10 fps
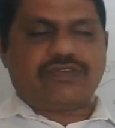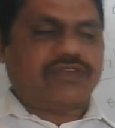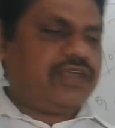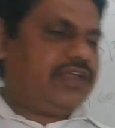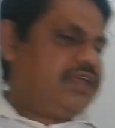
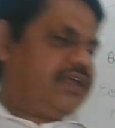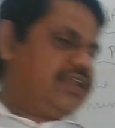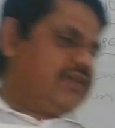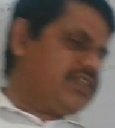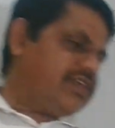Okay,
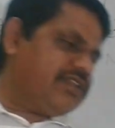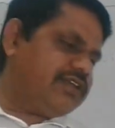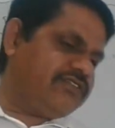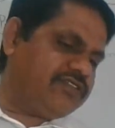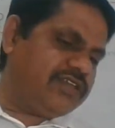
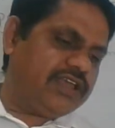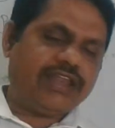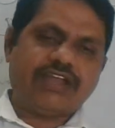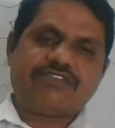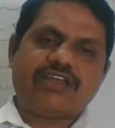nevertheless,
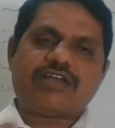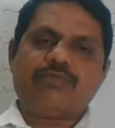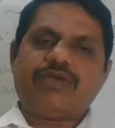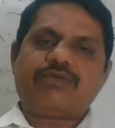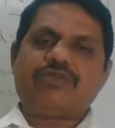I'll
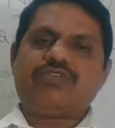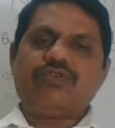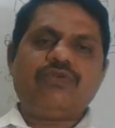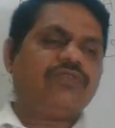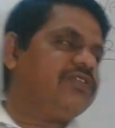come back with
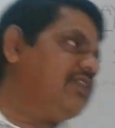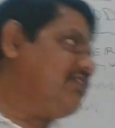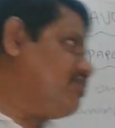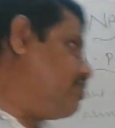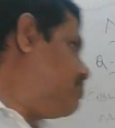you
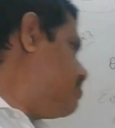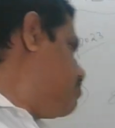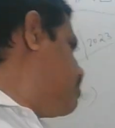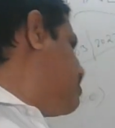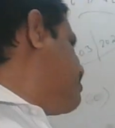next
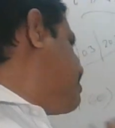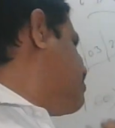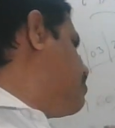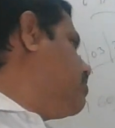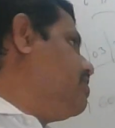questions with the
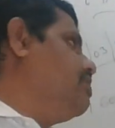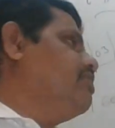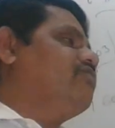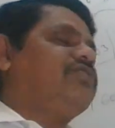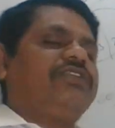61
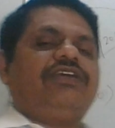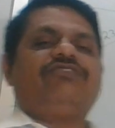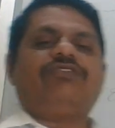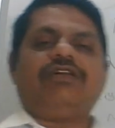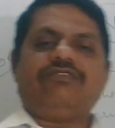for
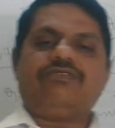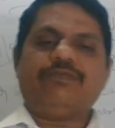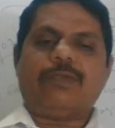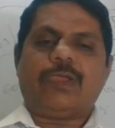next class.